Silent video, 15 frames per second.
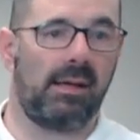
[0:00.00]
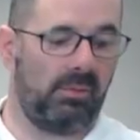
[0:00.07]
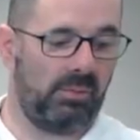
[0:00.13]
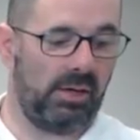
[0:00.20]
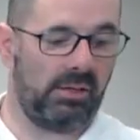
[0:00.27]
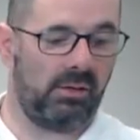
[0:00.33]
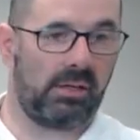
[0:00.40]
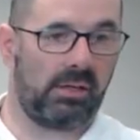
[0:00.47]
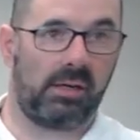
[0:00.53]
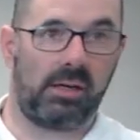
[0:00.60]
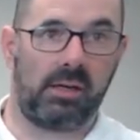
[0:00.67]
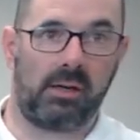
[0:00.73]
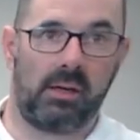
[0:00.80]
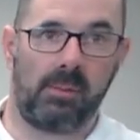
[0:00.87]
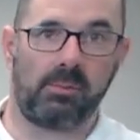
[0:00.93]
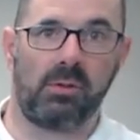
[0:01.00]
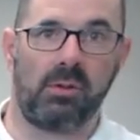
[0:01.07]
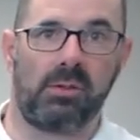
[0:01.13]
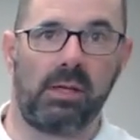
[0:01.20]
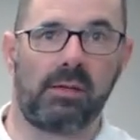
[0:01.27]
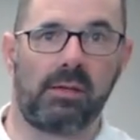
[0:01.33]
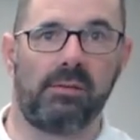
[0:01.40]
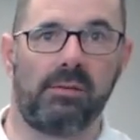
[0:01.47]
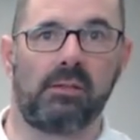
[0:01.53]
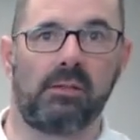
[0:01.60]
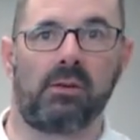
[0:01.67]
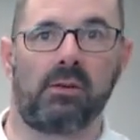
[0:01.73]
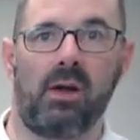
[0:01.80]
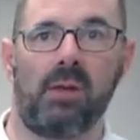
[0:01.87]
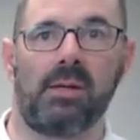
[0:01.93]
when you come to think of it, the
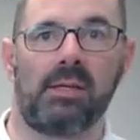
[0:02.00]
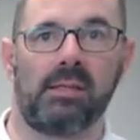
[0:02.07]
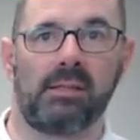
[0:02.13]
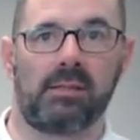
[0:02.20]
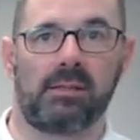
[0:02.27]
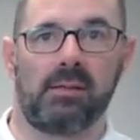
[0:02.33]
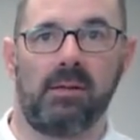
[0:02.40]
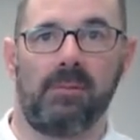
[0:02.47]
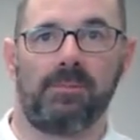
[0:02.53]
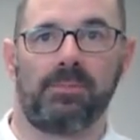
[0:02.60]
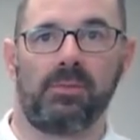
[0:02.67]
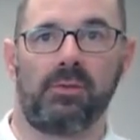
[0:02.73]
grommet is